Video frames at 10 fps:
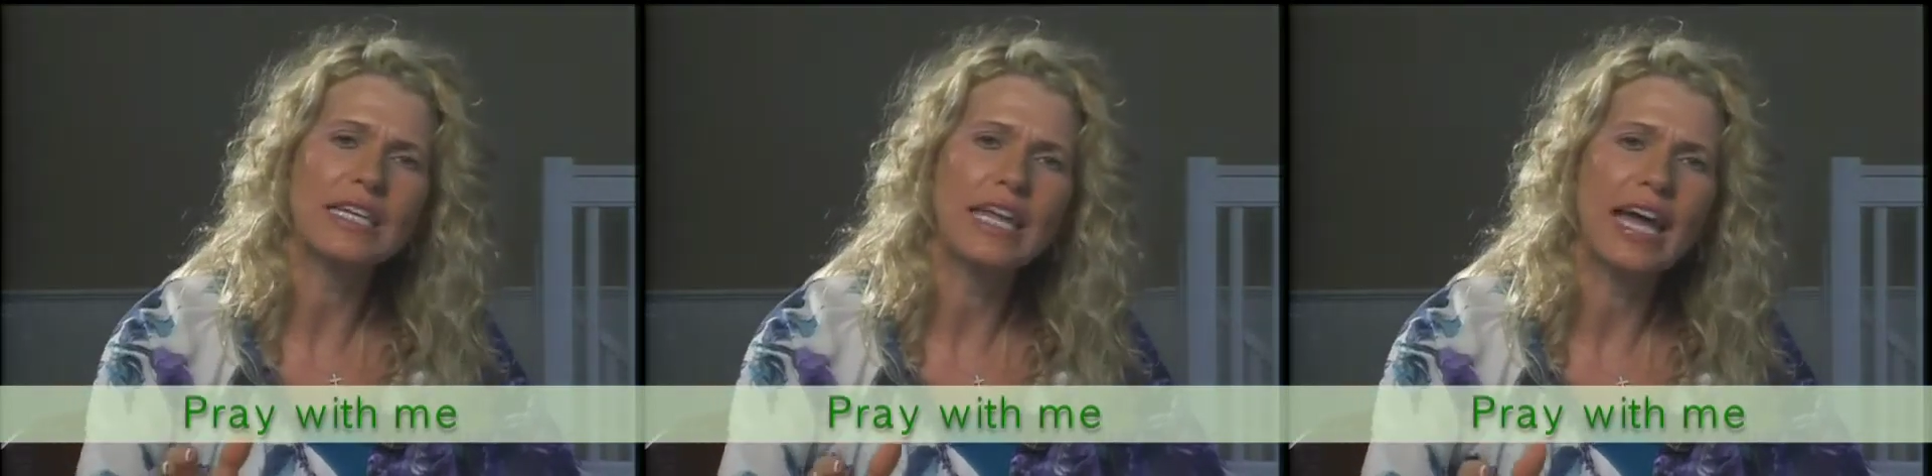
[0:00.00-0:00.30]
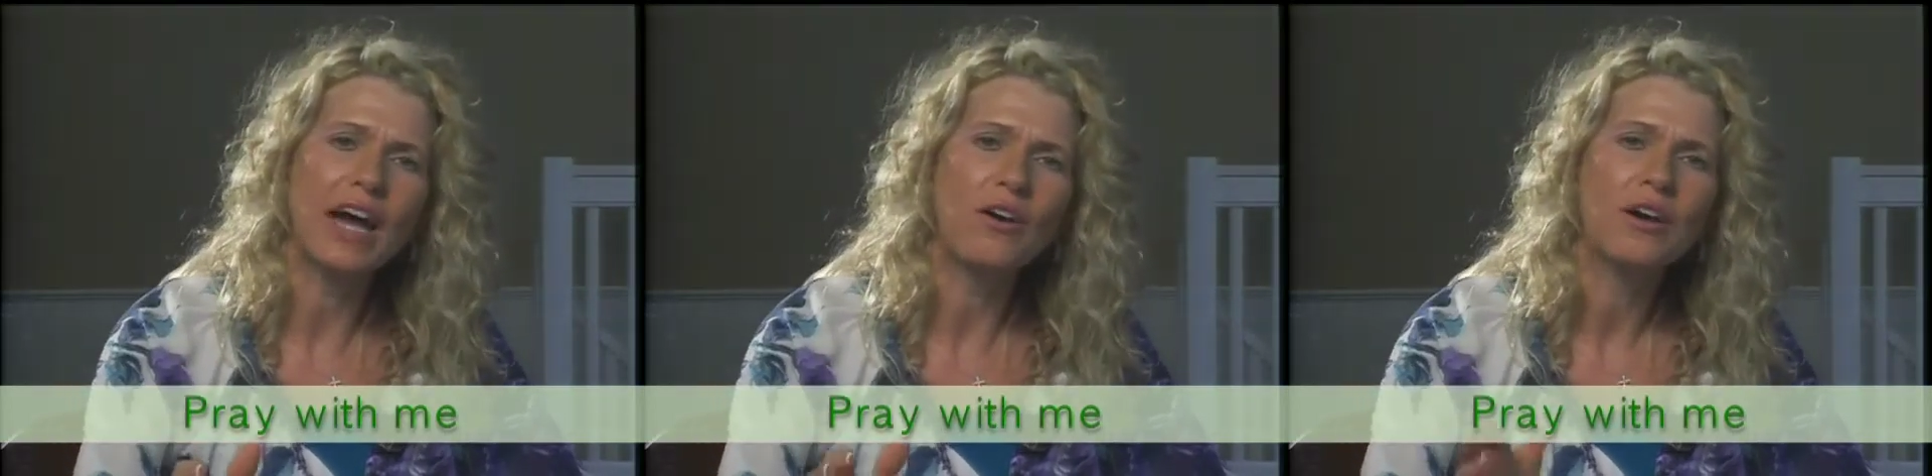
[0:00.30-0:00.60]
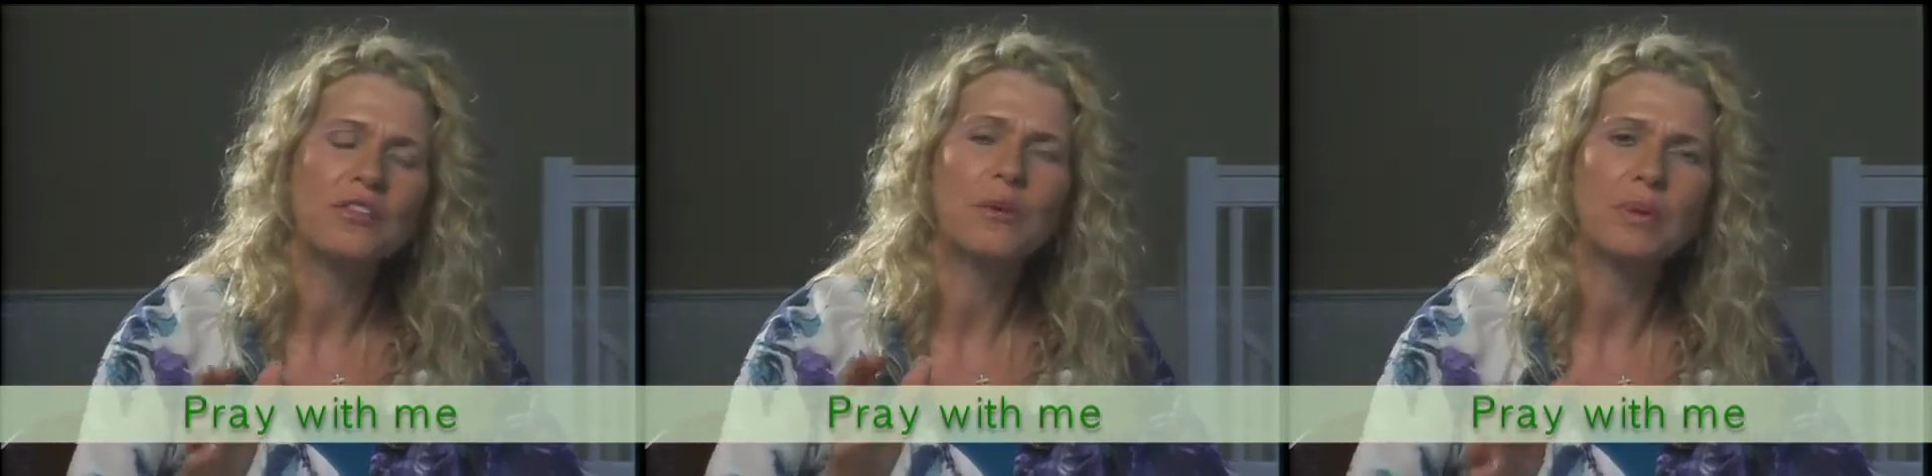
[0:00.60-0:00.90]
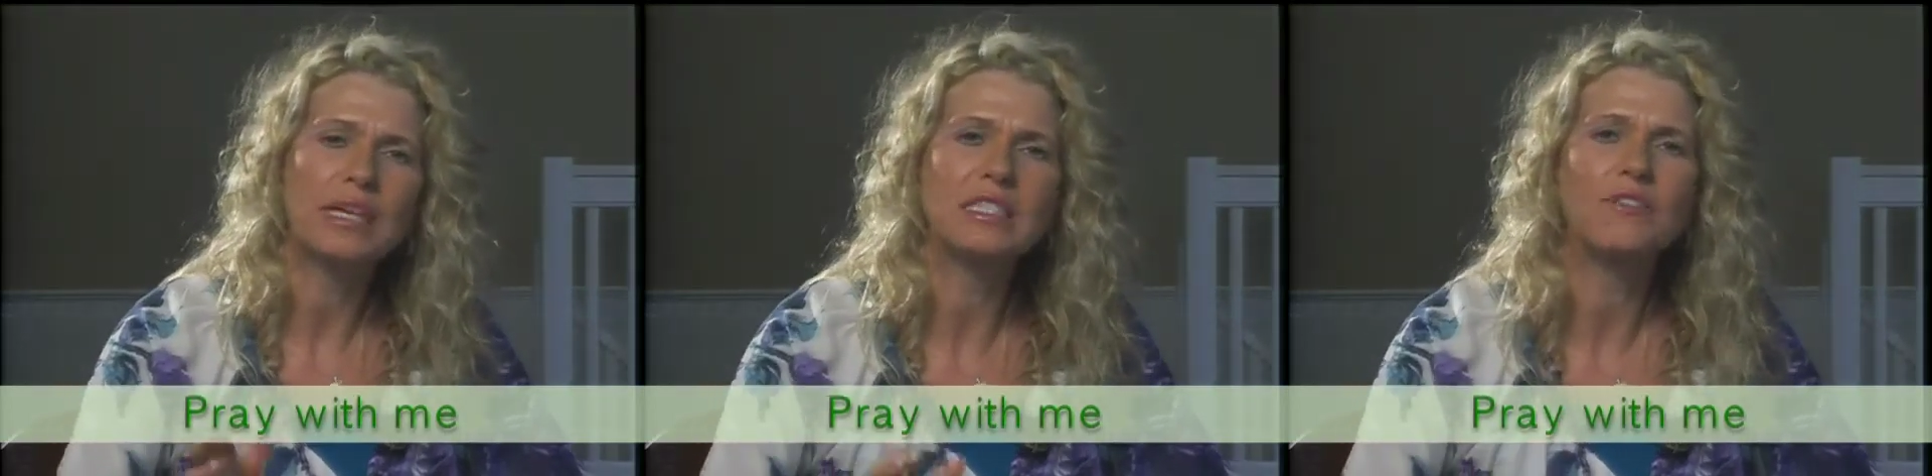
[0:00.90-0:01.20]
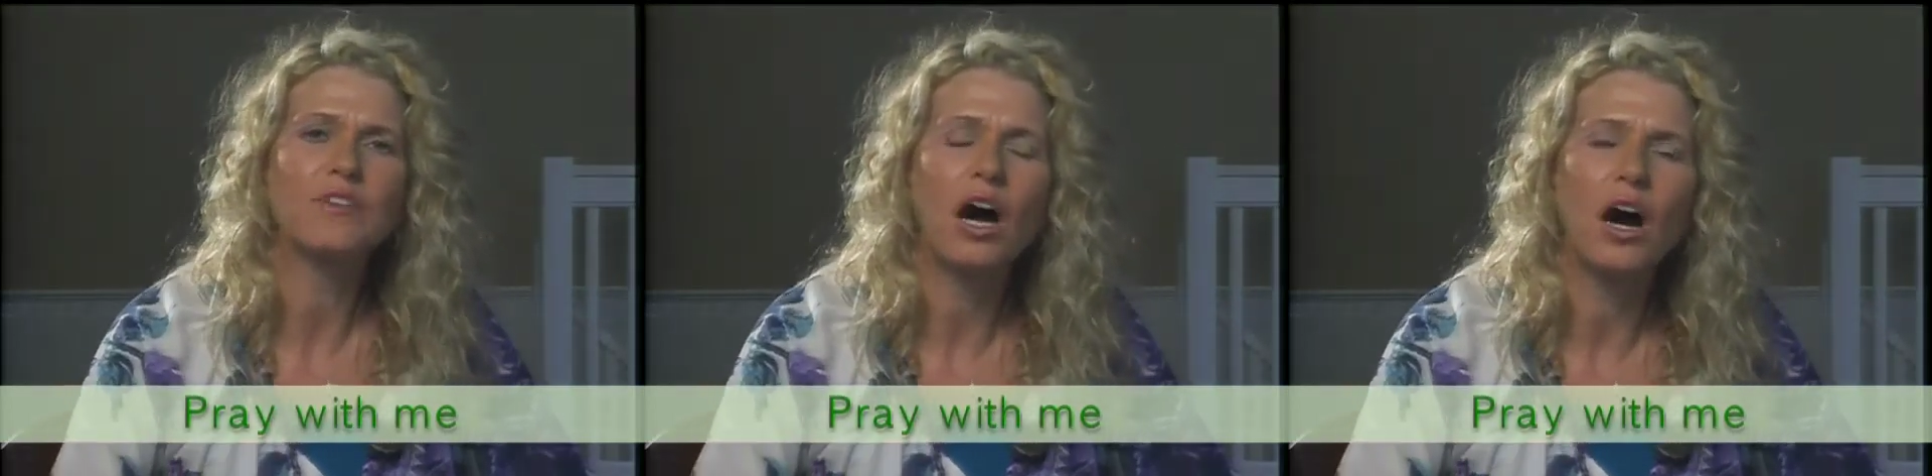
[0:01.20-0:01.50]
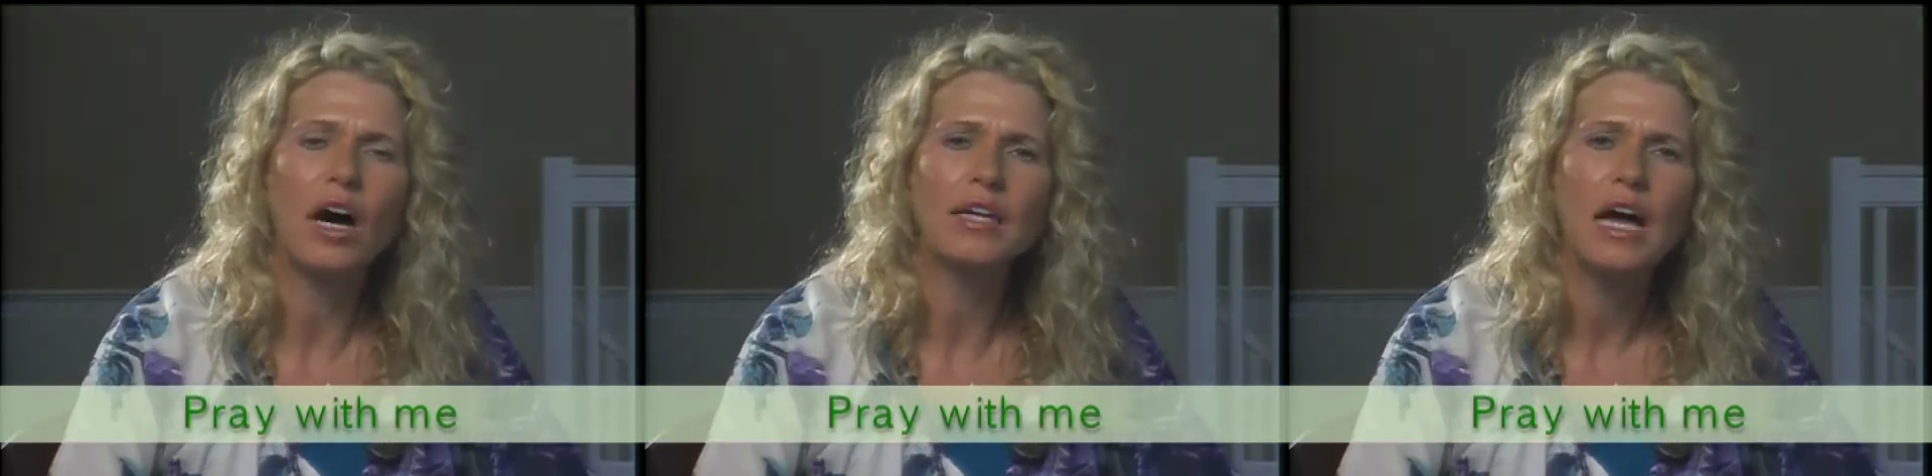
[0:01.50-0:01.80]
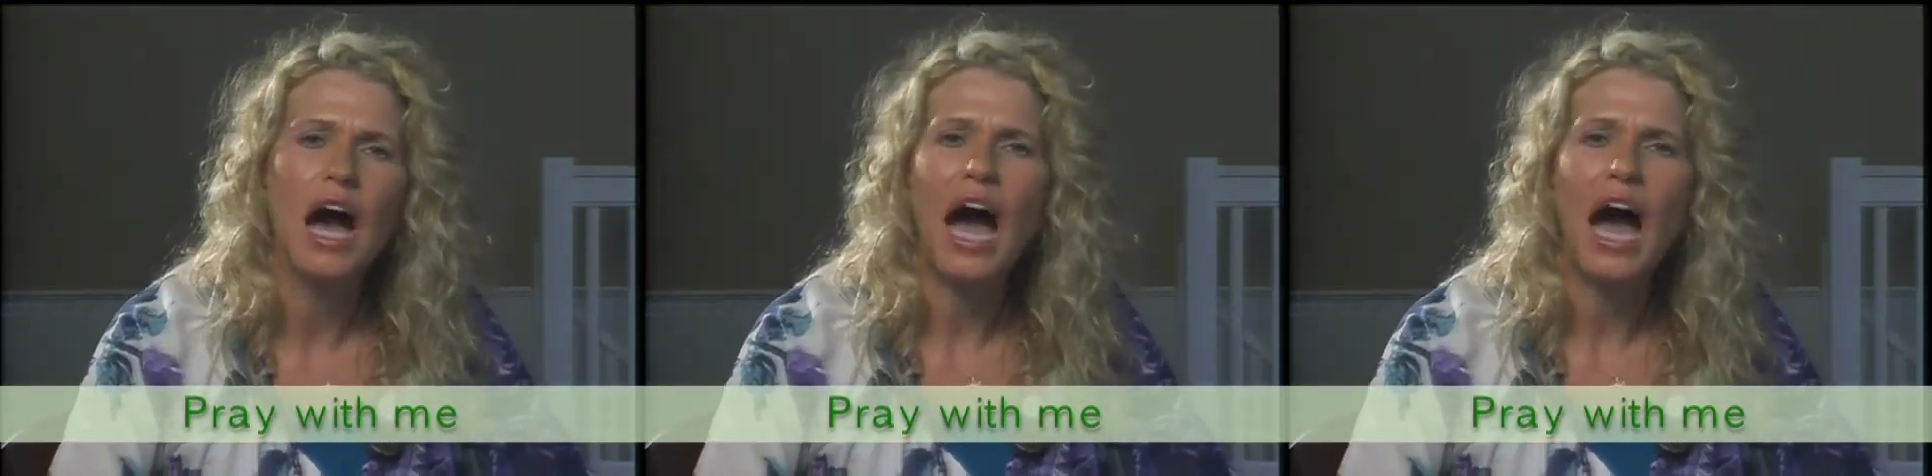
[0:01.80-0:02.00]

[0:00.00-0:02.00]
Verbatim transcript: now the peace of God.